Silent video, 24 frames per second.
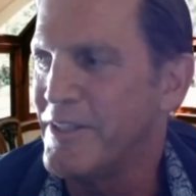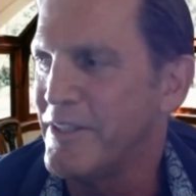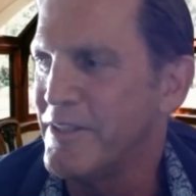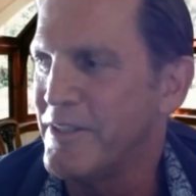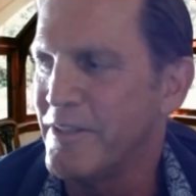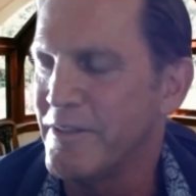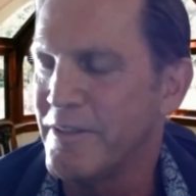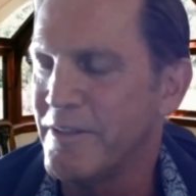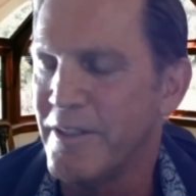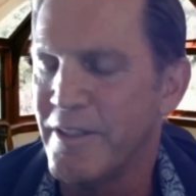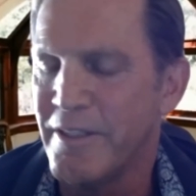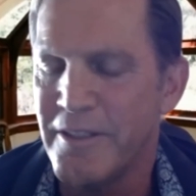
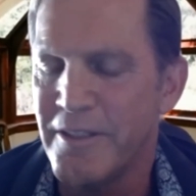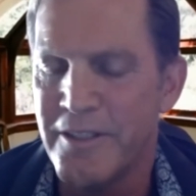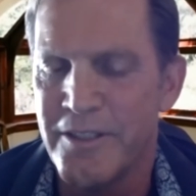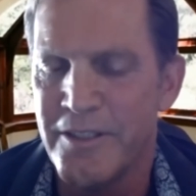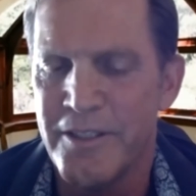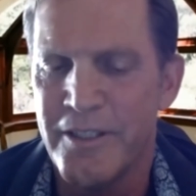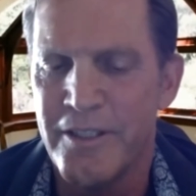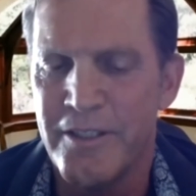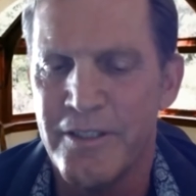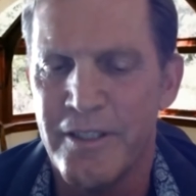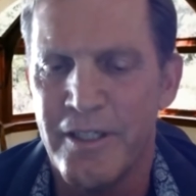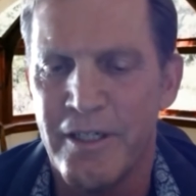
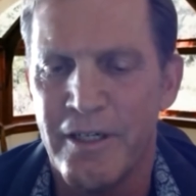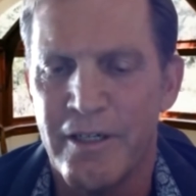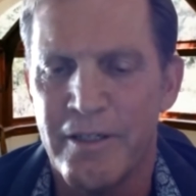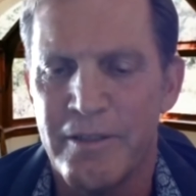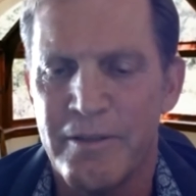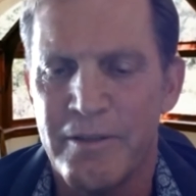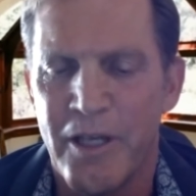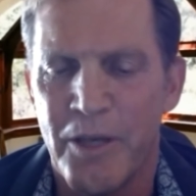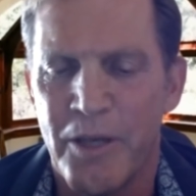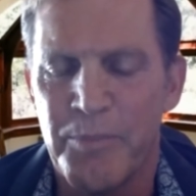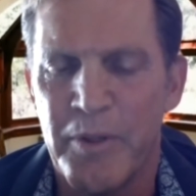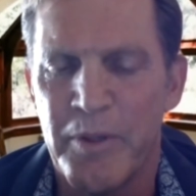She's
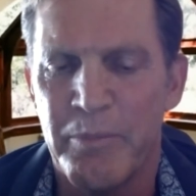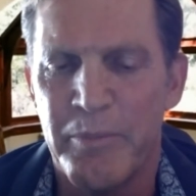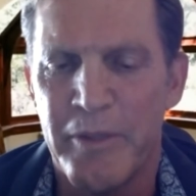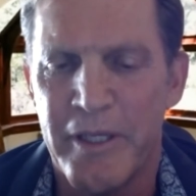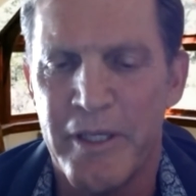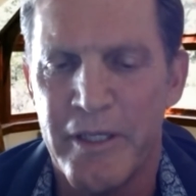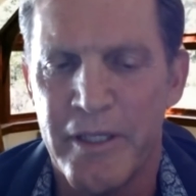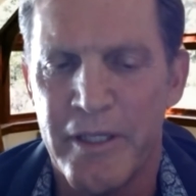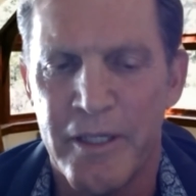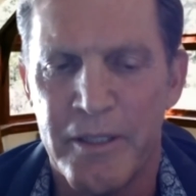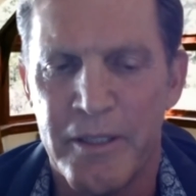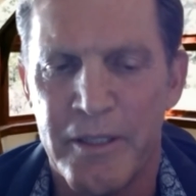here helping
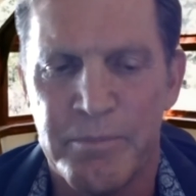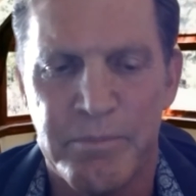me